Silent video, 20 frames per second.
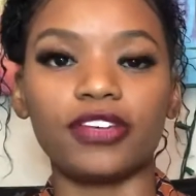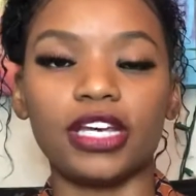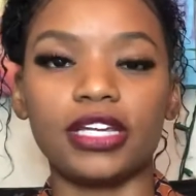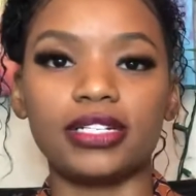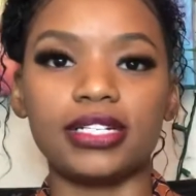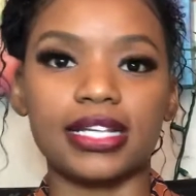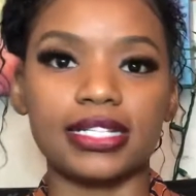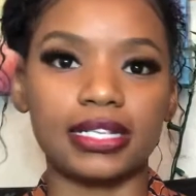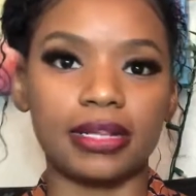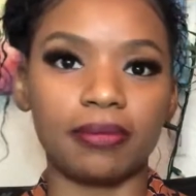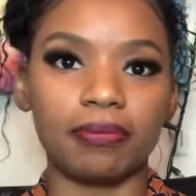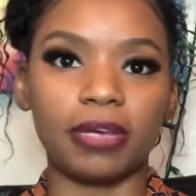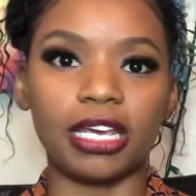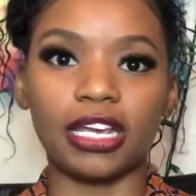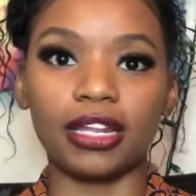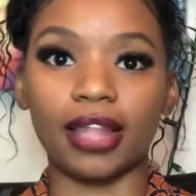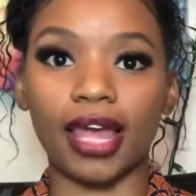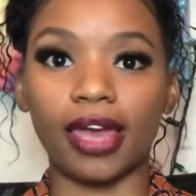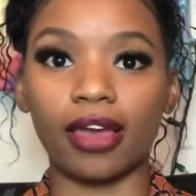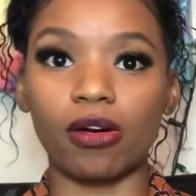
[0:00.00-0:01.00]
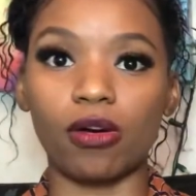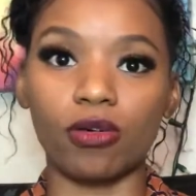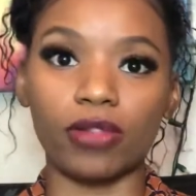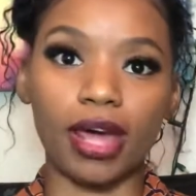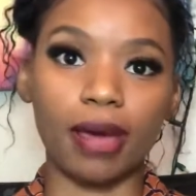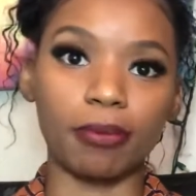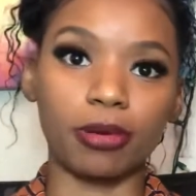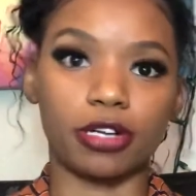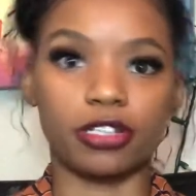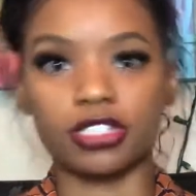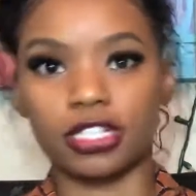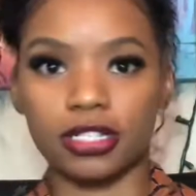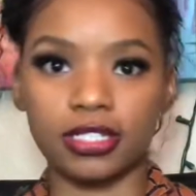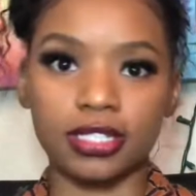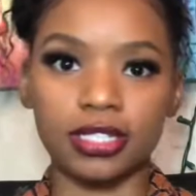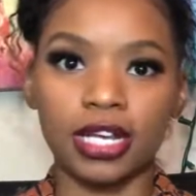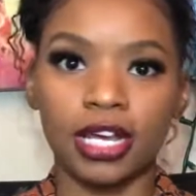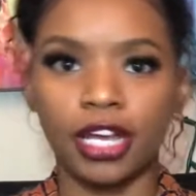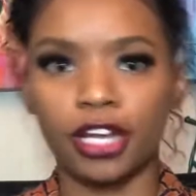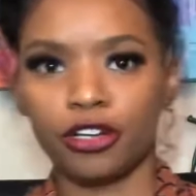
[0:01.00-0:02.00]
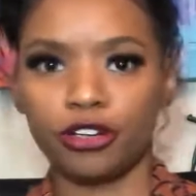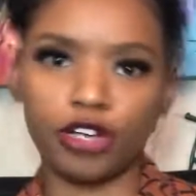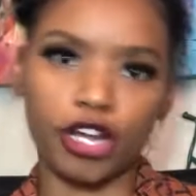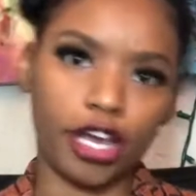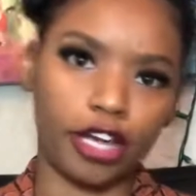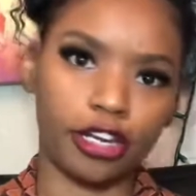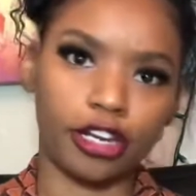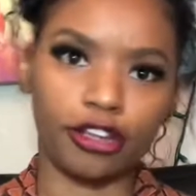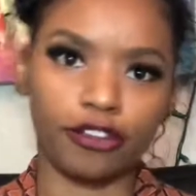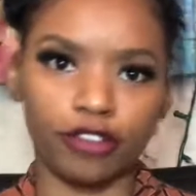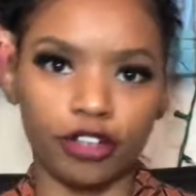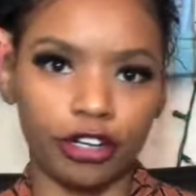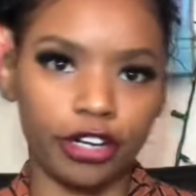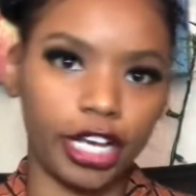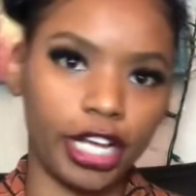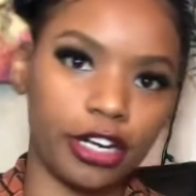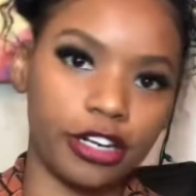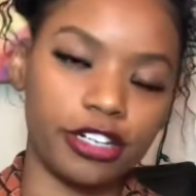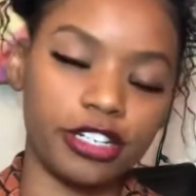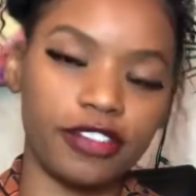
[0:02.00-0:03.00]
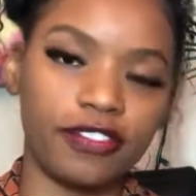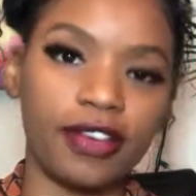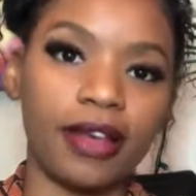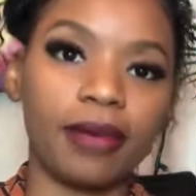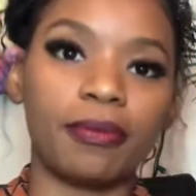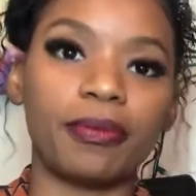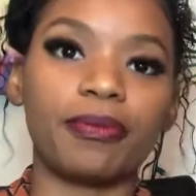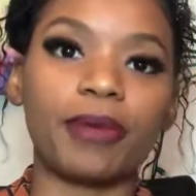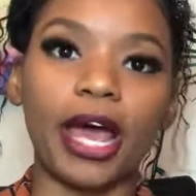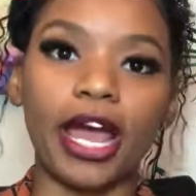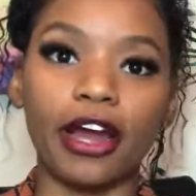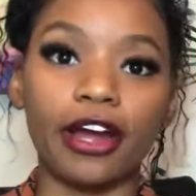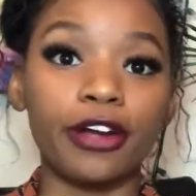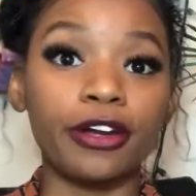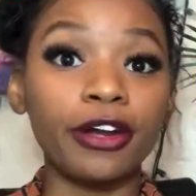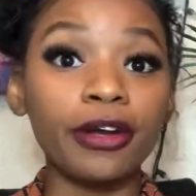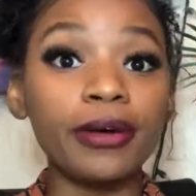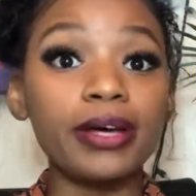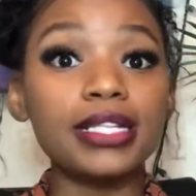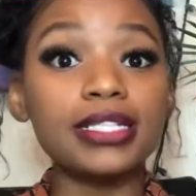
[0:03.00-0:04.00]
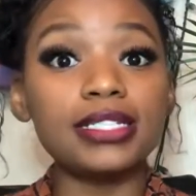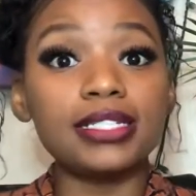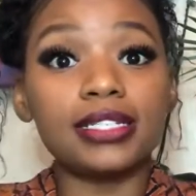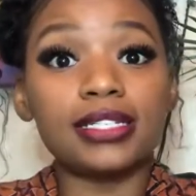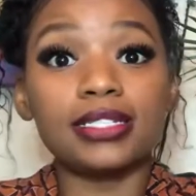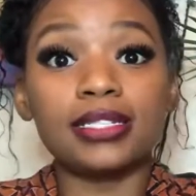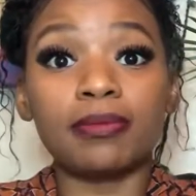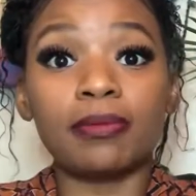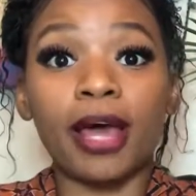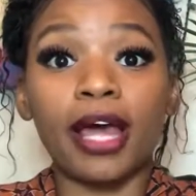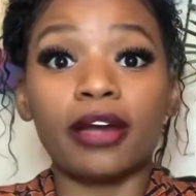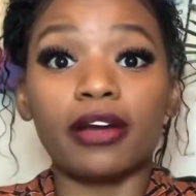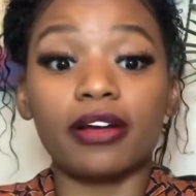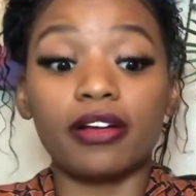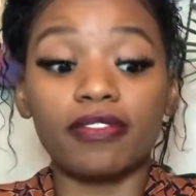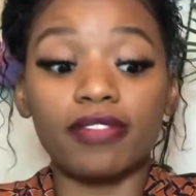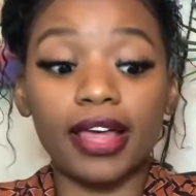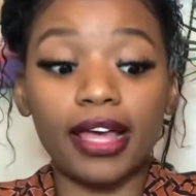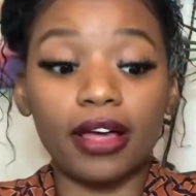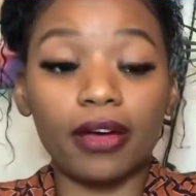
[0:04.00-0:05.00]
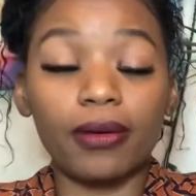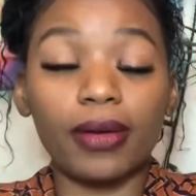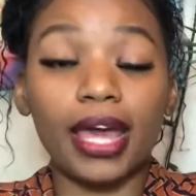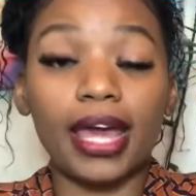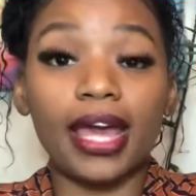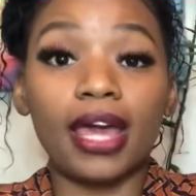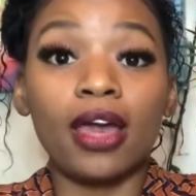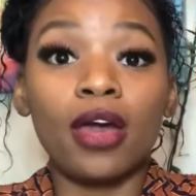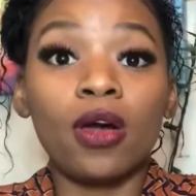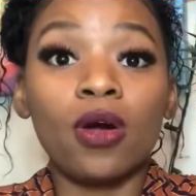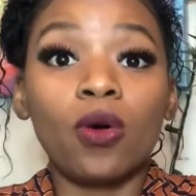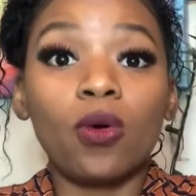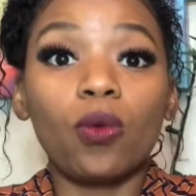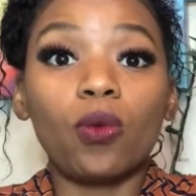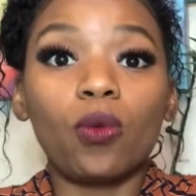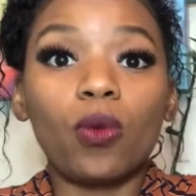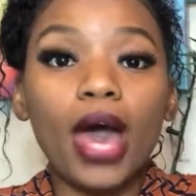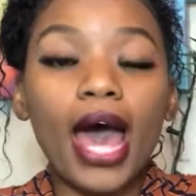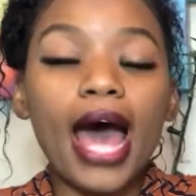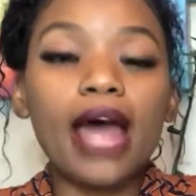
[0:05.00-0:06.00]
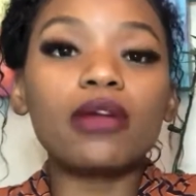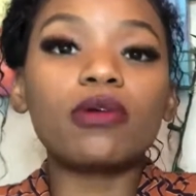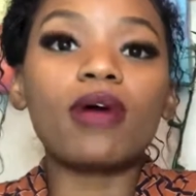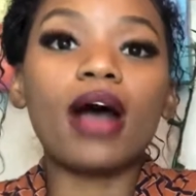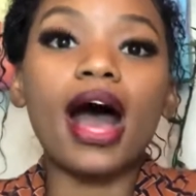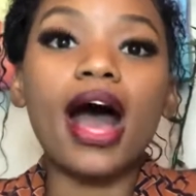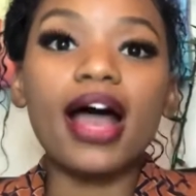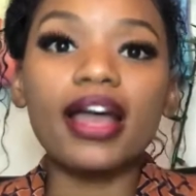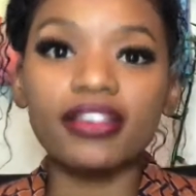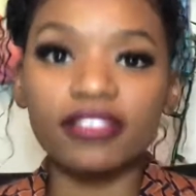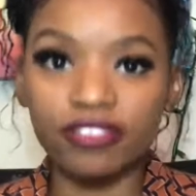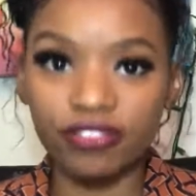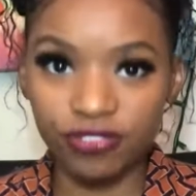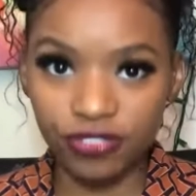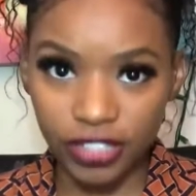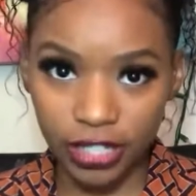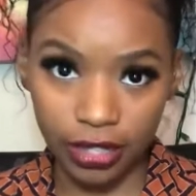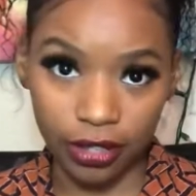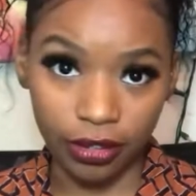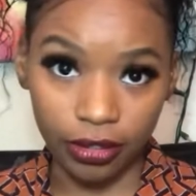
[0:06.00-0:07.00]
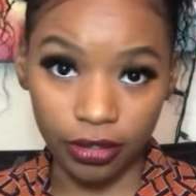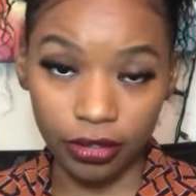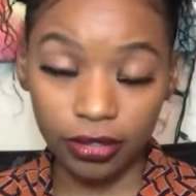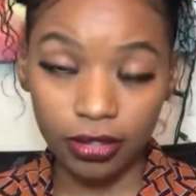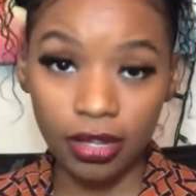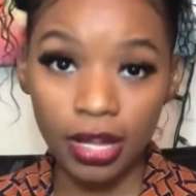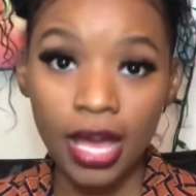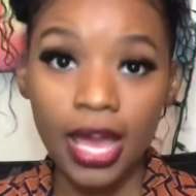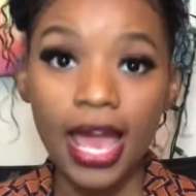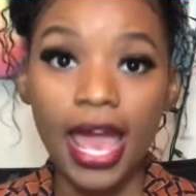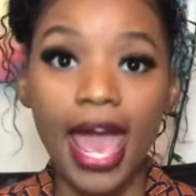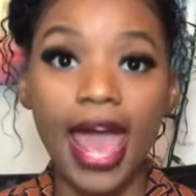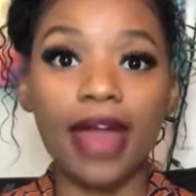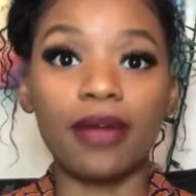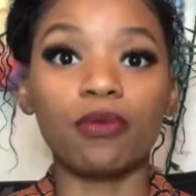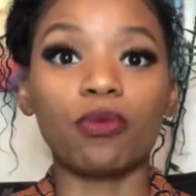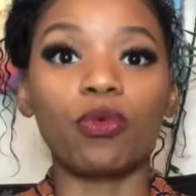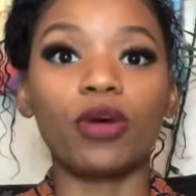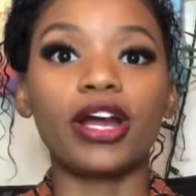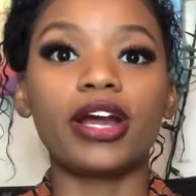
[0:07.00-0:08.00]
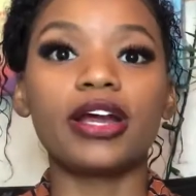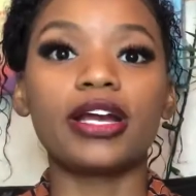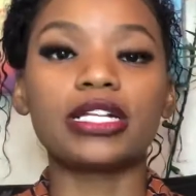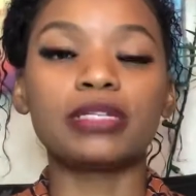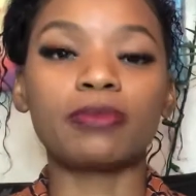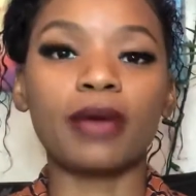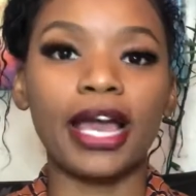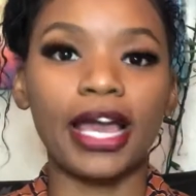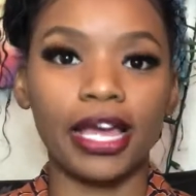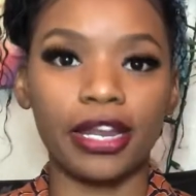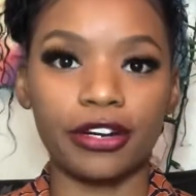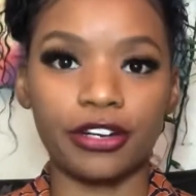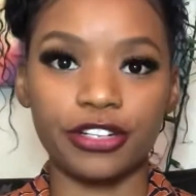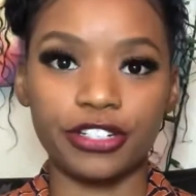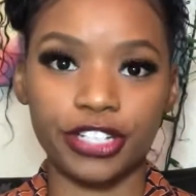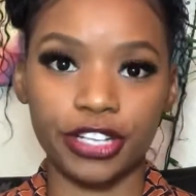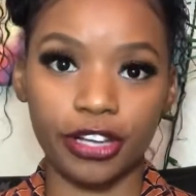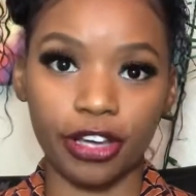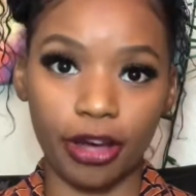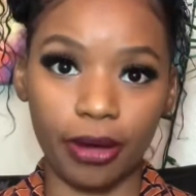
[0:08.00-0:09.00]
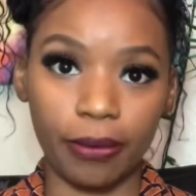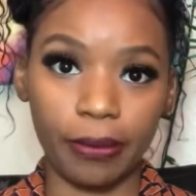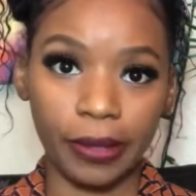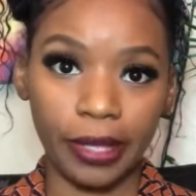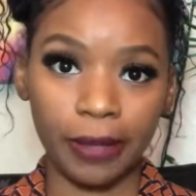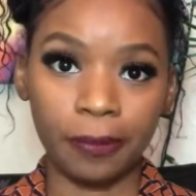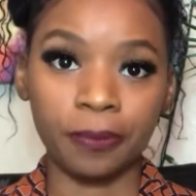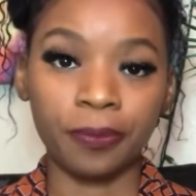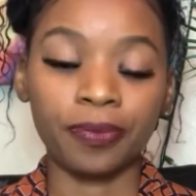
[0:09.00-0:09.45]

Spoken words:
It doesn't mean like, oh, that person's negative, you're an energy vampire. No, it's just a matter of like, okay, how do I feel and where is my energy going?